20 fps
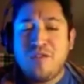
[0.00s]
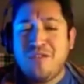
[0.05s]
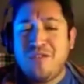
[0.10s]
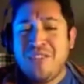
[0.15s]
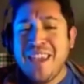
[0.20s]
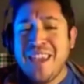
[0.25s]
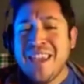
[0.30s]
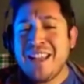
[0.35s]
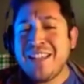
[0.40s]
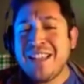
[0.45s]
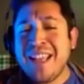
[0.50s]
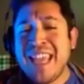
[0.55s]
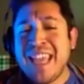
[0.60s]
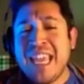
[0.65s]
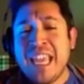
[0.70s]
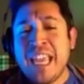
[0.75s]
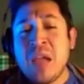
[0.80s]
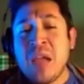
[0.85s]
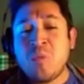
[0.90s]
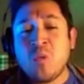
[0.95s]
I feel
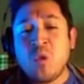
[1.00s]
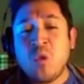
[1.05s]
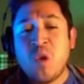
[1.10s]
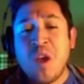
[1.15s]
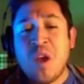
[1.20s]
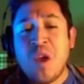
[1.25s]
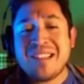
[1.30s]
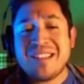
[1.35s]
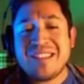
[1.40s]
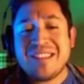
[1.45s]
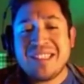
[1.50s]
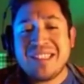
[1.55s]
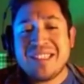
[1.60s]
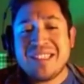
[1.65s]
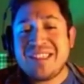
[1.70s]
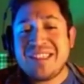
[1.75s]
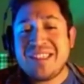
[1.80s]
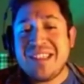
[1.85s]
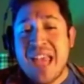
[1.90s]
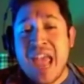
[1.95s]
him rest
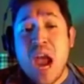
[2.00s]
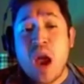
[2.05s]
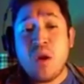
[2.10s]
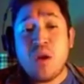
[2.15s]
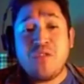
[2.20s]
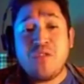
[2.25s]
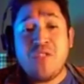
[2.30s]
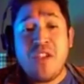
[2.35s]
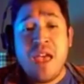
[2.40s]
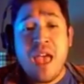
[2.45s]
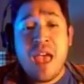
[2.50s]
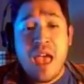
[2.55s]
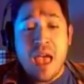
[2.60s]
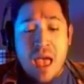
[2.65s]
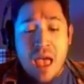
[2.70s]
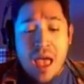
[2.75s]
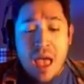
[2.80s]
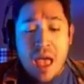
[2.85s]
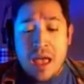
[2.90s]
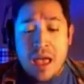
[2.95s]
his seraph
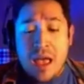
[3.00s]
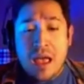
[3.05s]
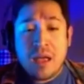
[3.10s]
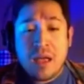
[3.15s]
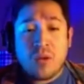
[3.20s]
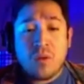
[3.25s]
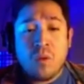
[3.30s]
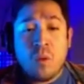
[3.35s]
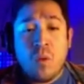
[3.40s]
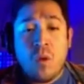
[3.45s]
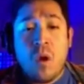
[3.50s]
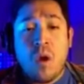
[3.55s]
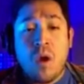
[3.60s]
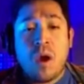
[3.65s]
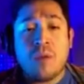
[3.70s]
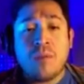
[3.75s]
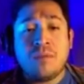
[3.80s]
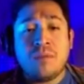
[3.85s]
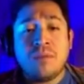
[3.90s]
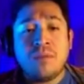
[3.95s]
head
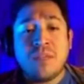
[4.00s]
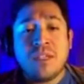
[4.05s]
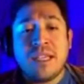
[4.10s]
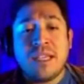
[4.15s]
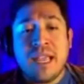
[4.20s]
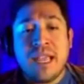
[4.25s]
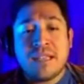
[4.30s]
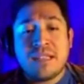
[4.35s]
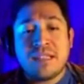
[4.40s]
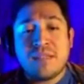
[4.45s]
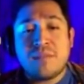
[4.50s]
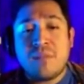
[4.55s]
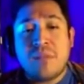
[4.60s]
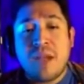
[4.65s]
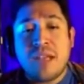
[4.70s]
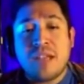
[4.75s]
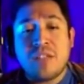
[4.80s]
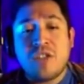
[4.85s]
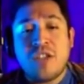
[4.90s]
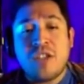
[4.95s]
warm against
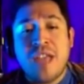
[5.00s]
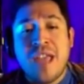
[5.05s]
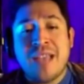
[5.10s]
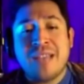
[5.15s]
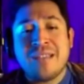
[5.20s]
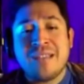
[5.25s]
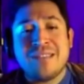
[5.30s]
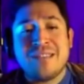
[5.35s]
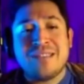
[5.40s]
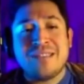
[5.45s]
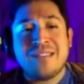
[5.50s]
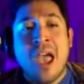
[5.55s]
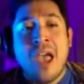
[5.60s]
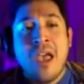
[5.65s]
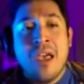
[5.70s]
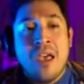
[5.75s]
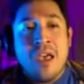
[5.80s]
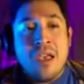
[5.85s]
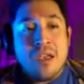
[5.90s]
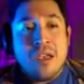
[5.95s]
my chest.
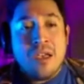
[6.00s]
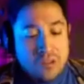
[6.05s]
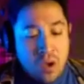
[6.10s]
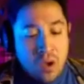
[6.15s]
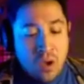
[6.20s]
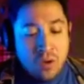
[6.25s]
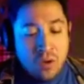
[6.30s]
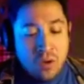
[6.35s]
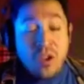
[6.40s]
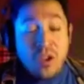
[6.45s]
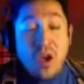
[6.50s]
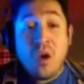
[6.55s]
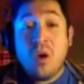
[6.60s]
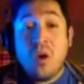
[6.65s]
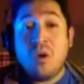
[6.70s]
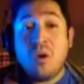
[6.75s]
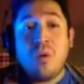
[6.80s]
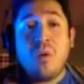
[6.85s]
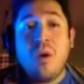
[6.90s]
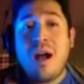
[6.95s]
Don't
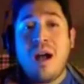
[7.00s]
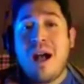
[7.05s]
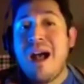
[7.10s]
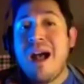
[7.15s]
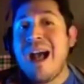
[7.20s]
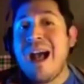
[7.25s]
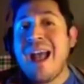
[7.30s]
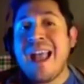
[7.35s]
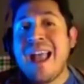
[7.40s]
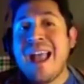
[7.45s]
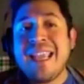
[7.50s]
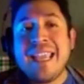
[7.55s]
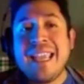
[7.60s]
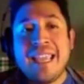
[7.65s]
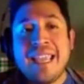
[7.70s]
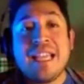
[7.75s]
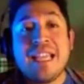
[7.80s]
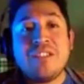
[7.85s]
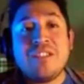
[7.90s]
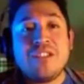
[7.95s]
know why
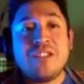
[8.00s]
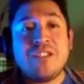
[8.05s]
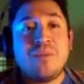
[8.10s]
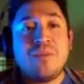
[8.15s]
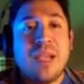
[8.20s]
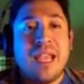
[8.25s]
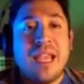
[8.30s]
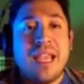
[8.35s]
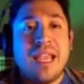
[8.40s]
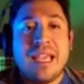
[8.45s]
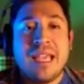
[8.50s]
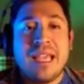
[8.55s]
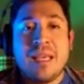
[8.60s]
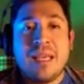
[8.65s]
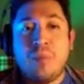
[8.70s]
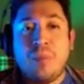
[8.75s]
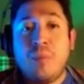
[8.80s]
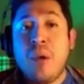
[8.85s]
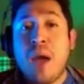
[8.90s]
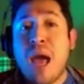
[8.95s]
it should
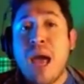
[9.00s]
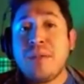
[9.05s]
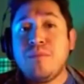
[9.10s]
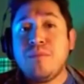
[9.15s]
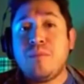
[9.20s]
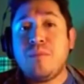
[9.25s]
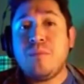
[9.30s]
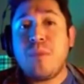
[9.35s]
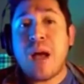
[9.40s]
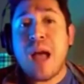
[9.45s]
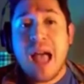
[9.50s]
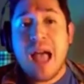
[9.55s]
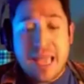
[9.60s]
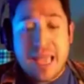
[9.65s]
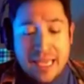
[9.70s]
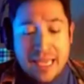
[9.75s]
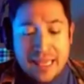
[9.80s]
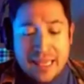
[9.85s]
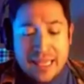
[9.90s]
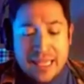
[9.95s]
be, but
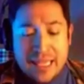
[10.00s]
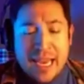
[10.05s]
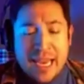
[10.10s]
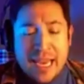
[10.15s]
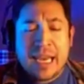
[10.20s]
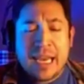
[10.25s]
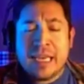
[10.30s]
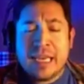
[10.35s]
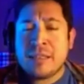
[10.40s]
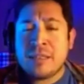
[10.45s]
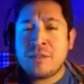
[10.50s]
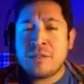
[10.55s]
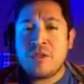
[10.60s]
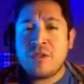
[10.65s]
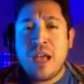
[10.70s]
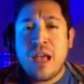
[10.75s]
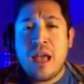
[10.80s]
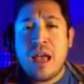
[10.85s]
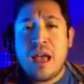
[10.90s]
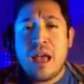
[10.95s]
by the
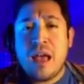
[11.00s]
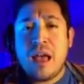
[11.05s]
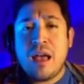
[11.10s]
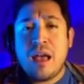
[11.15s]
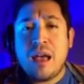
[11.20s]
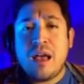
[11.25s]
angel